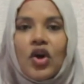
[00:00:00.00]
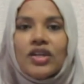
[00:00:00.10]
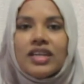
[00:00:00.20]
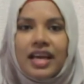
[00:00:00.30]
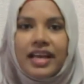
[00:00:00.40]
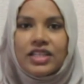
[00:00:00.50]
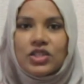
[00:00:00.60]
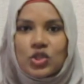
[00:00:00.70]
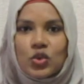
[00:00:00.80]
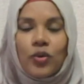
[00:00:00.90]
online
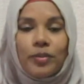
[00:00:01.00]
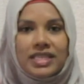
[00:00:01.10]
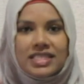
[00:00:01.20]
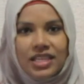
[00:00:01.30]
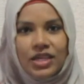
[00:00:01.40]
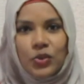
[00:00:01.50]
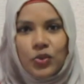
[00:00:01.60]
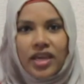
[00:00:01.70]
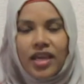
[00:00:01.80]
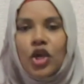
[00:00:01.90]
store based in the
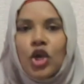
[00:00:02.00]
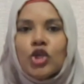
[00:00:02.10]
UK.